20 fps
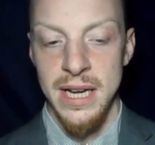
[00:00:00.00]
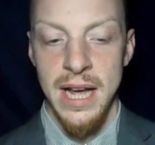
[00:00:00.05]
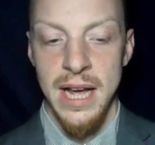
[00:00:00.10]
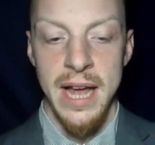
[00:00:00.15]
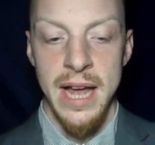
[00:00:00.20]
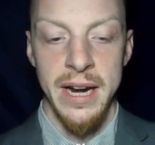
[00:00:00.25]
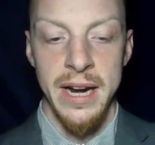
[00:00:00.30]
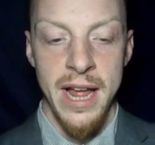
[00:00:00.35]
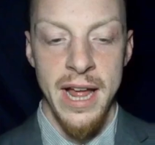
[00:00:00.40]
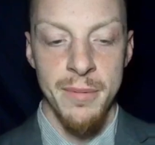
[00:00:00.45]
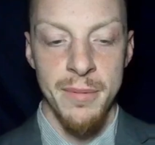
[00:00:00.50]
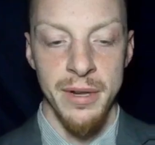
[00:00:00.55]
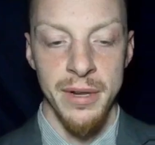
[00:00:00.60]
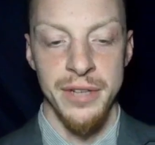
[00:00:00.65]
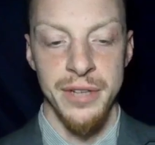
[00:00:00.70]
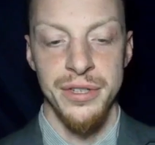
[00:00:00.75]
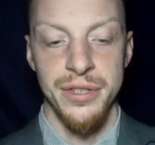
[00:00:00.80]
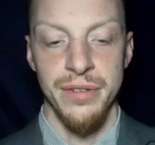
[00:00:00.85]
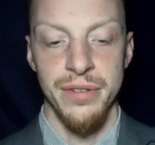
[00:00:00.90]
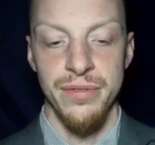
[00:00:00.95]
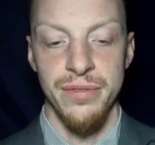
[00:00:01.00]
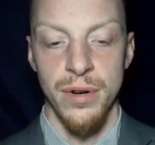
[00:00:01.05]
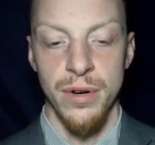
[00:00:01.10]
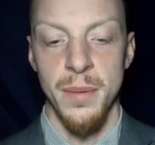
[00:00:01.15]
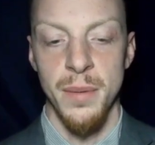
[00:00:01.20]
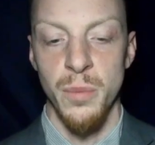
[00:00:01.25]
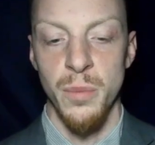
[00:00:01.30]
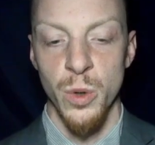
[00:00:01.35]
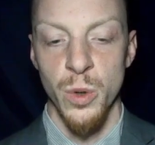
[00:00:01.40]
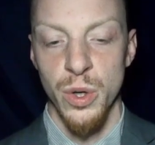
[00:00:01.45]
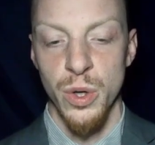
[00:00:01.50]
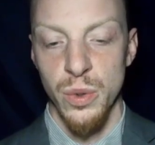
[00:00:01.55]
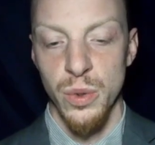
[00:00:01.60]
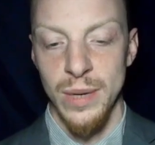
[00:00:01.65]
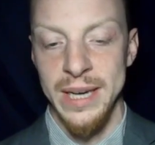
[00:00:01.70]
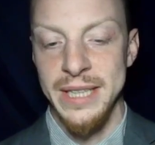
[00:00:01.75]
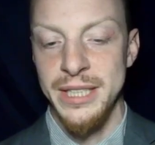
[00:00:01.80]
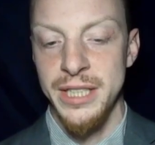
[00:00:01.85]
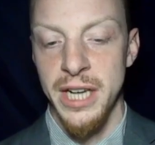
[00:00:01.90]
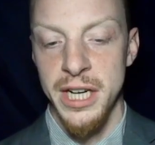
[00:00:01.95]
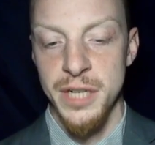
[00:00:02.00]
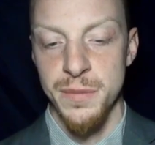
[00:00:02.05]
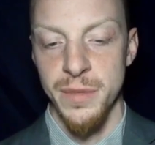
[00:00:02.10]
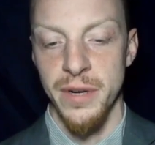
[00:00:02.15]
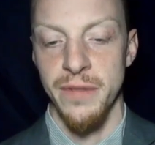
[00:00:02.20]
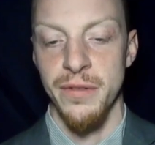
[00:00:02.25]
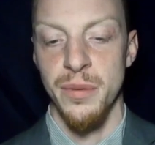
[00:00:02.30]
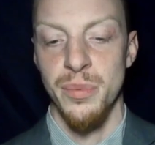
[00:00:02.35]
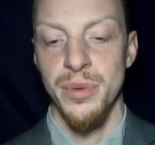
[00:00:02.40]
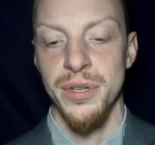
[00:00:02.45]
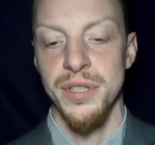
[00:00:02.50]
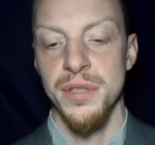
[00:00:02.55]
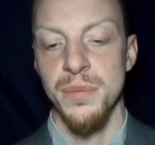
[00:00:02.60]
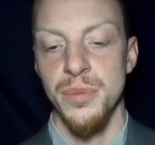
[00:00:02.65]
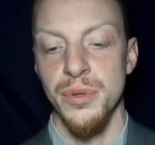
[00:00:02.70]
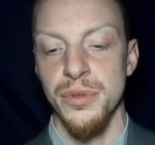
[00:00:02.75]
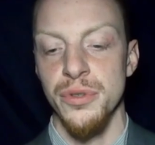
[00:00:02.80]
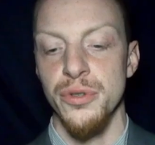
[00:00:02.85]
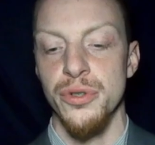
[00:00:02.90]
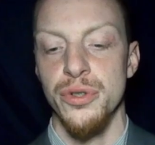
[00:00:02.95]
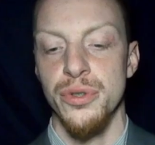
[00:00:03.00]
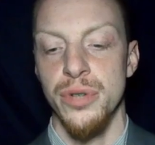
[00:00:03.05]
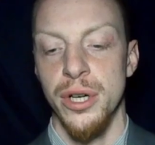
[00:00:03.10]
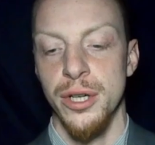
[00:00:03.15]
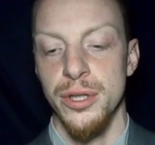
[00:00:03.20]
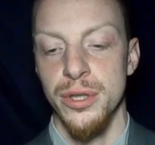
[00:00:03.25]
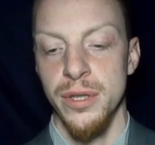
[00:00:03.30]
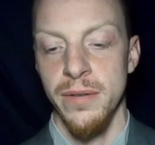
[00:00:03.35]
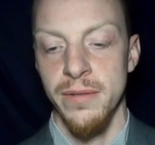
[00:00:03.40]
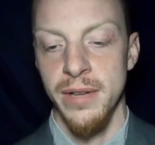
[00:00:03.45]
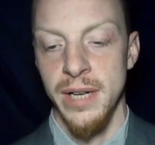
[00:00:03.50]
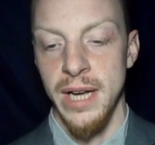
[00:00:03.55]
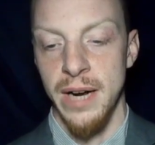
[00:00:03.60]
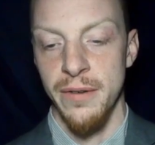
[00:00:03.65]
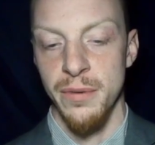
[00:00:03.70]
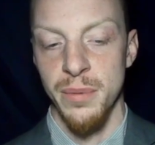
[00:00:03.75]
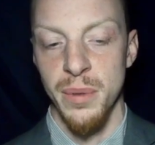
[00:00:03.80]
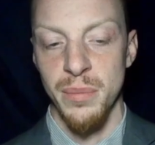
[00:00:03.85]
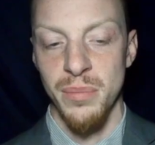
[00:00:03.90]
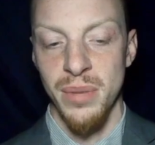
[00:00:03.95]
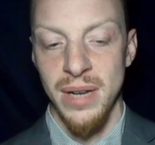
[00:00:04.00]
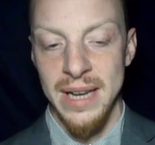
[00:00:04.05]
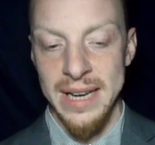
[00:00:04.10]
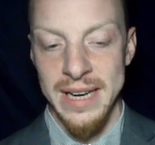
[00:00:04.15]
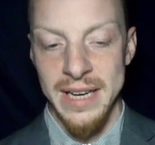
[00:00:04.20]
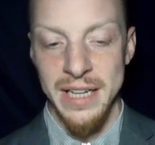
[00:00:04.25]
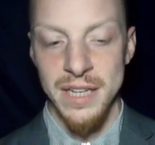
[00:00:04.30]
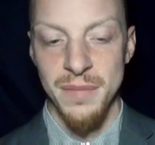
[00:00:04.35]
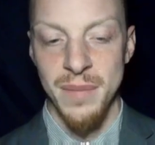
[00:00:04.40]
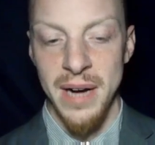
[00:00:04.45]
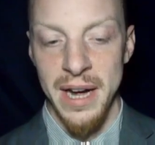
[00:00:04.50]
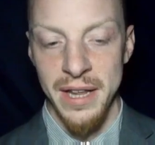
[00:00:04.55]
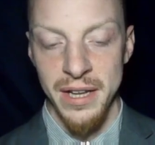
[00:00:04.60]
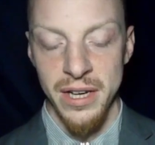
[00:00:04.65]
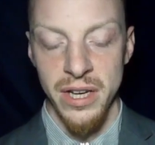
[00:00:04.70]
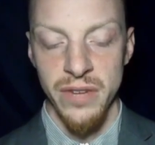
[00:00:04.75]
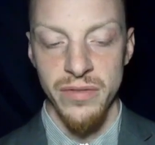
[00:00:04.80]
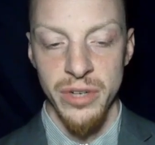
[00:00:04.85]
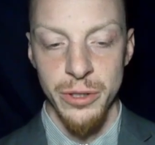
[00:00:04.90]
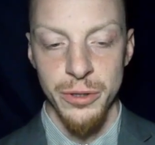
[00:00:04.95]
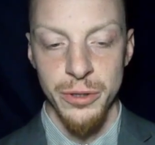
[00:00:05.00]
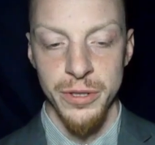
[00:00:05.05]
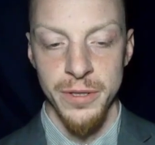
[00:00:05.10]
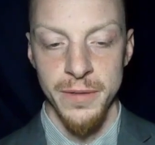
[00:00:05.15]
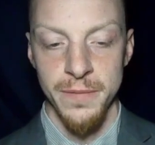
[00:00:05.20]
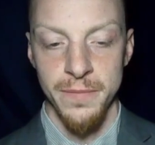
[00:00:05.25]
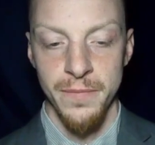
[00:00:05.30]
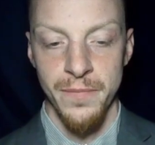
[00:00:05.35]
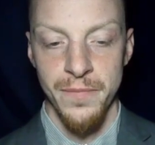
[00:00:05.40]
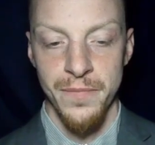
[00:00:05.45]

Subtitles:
and enable us to form a more correct judgment of the principles and structure of the government planned by the Convention.